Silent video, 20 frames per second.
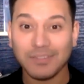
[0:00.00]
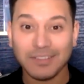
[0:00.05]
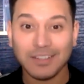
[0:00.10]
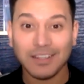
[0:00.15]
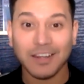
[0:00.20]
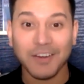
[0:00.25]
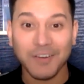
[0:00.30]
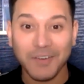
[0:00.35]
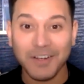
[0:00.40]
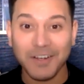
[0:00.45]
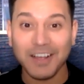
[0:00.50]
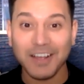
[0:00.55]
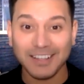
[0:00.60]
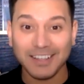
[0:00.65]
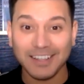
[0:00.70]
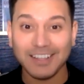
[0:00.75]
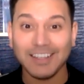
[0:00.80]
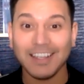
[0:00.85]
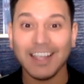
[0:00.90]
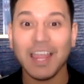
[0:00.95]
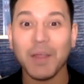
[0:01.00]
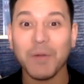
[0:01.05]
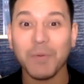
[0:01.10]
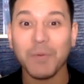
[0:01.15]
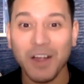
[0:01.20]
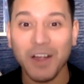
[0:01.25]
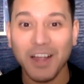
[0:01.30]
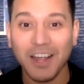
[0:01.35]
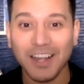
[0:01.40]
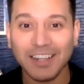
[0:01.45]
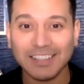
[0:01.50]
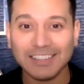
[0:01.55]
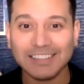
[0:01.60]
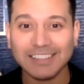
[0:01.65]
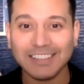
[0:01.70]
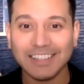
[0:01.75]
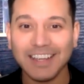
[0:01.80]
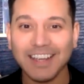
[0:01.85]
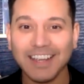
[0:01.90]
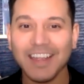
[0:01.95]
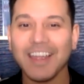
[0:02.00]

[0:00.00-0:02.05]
You know what? It worked.